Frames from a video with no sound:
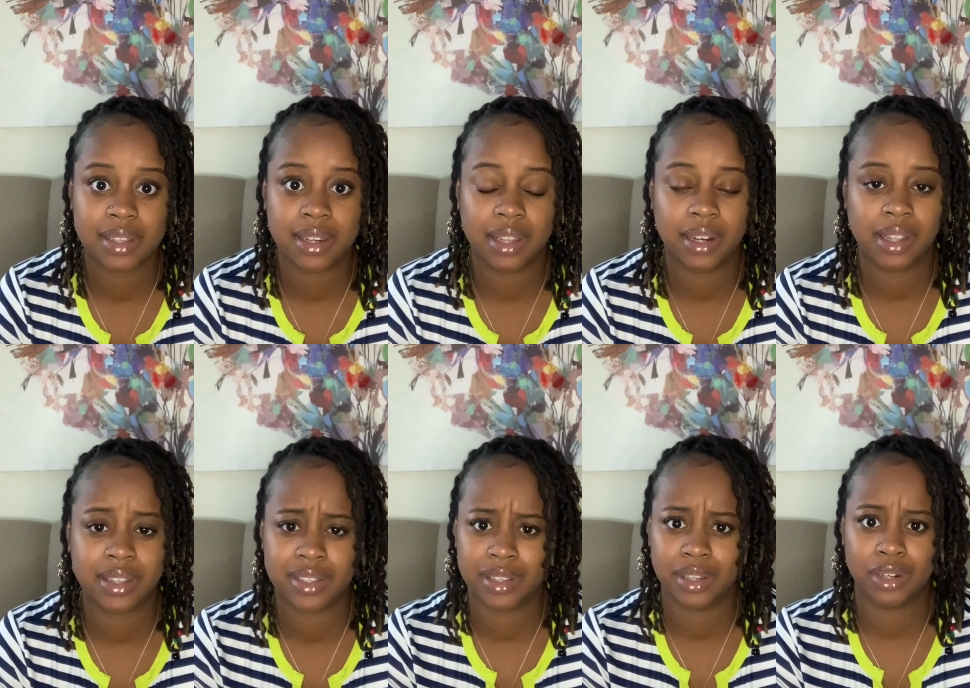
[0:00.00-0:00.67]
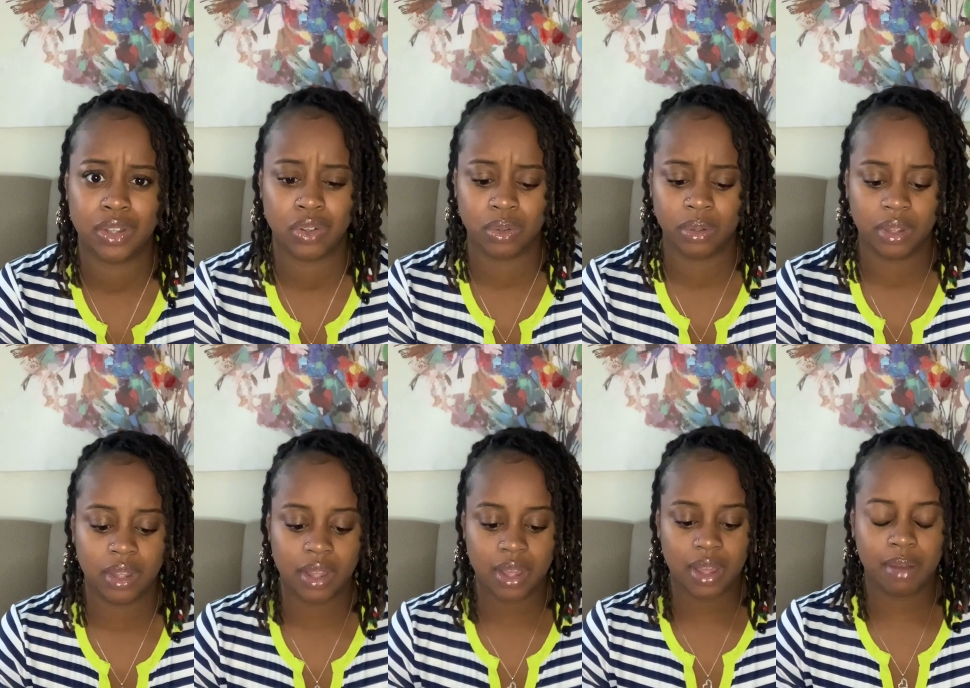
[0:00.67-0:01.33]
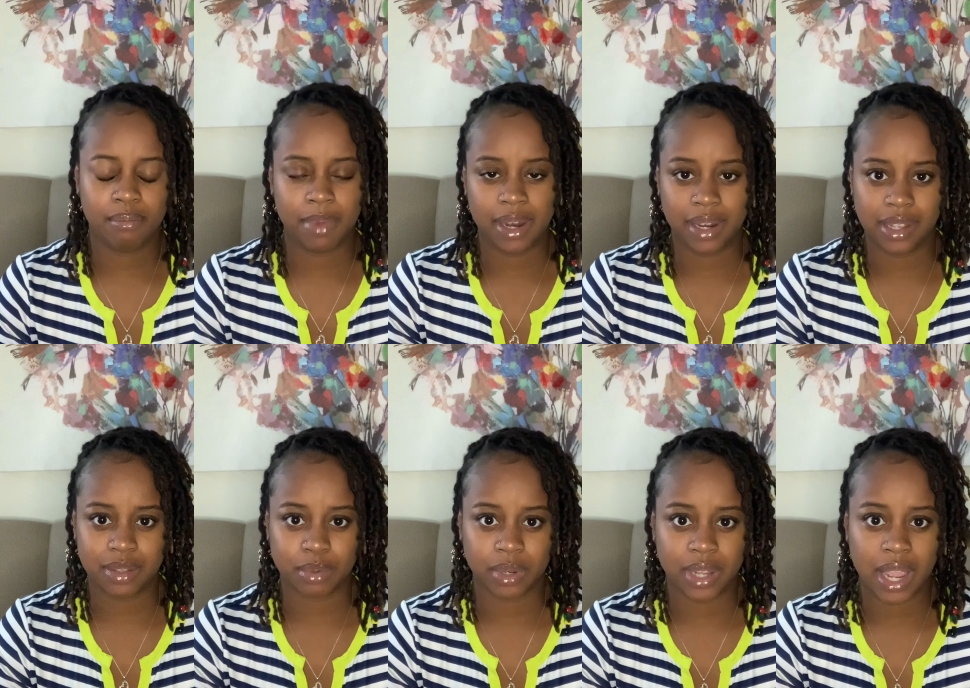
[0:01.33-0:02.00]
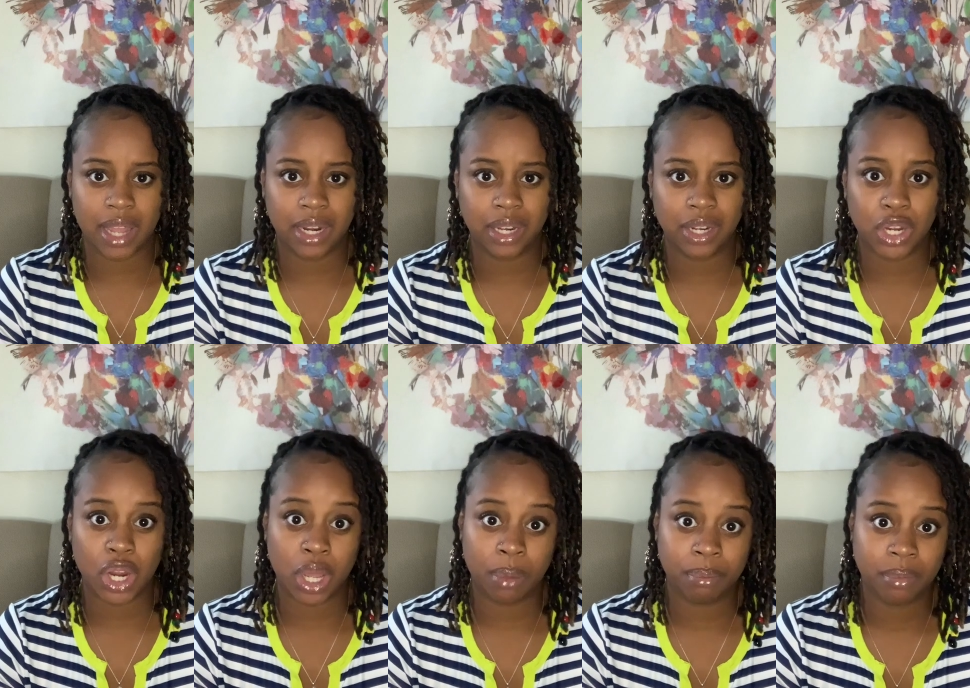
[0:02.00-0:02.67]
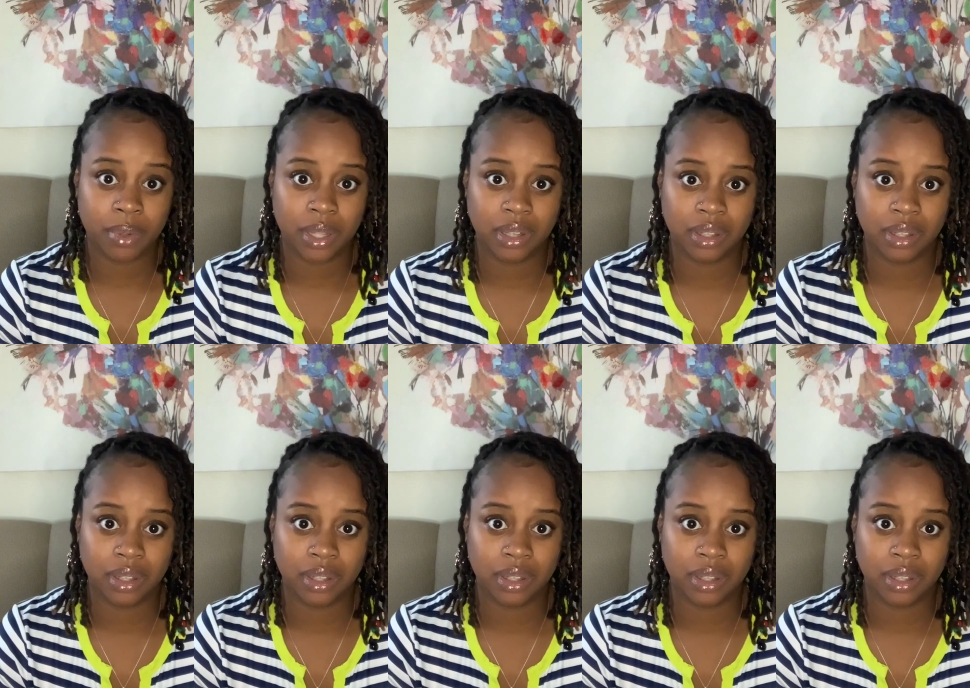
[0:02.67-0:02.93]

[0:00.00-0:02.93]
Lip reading: and then next thing you know, my legs were kind of numb.